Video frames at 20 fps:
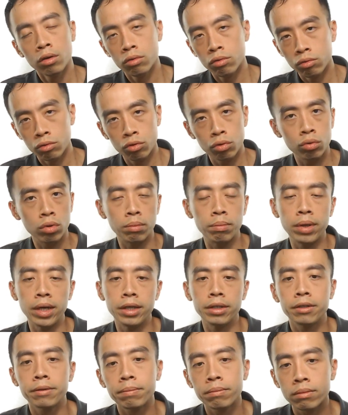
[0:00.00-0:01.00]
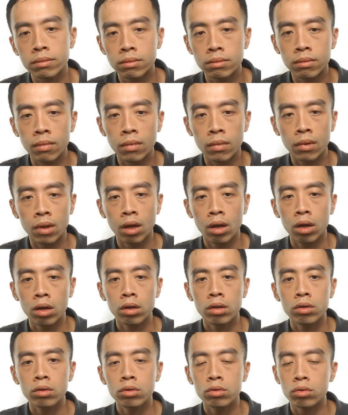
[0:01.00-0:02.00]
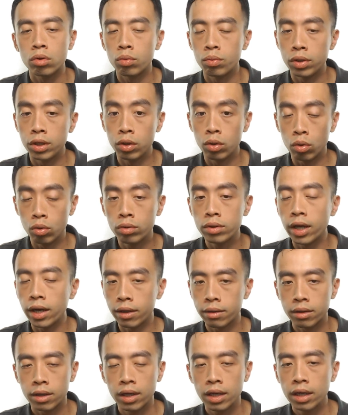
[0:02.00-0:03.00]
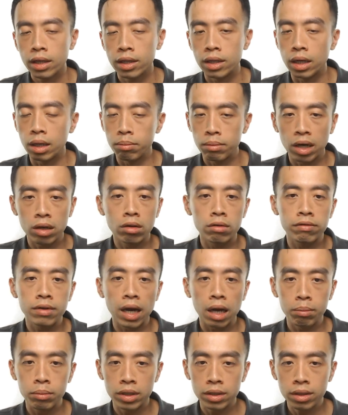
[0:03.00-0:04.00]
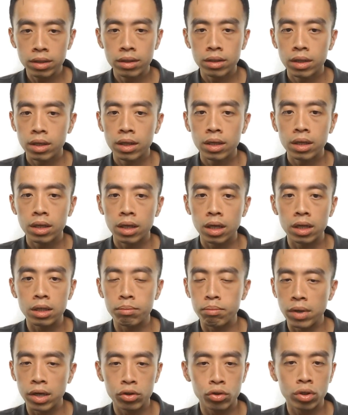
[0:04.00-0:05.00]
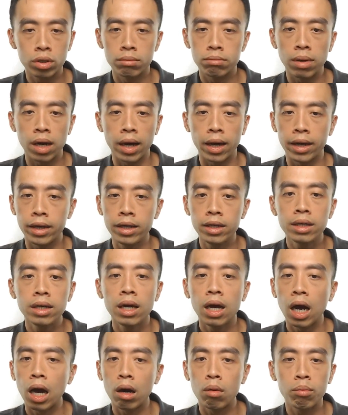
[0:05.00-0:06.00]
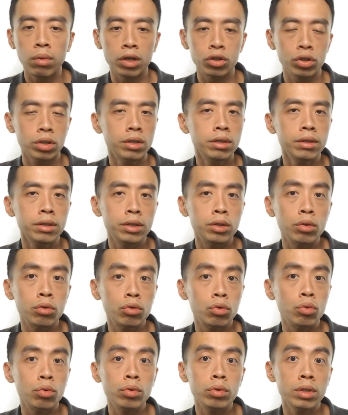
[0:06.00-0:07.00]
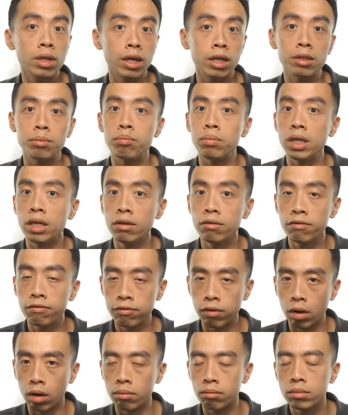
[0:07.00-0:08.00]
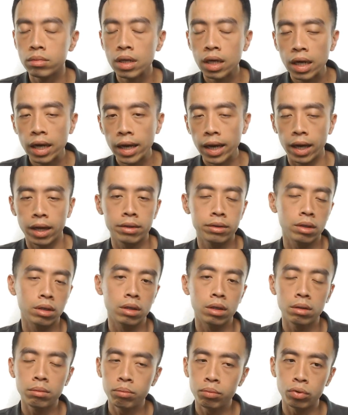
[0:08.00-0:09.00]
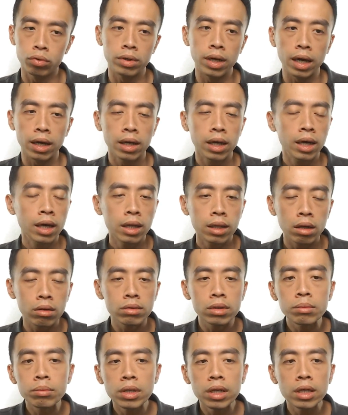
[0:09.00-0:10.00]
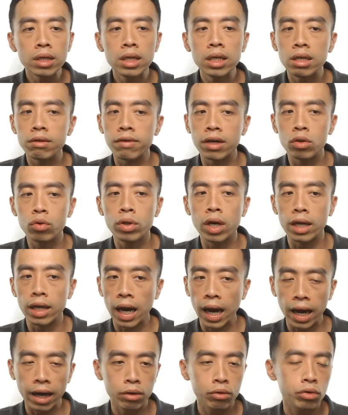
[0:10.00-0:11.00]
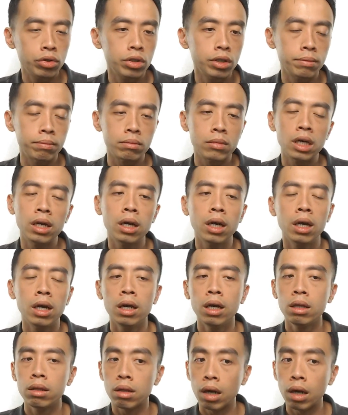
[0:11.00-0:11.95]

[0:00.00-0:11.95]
through a base. So we know that the amount of carbon is measured by how much CO2 that is being formed as a product. Now similarly, if I look at hydrogen, now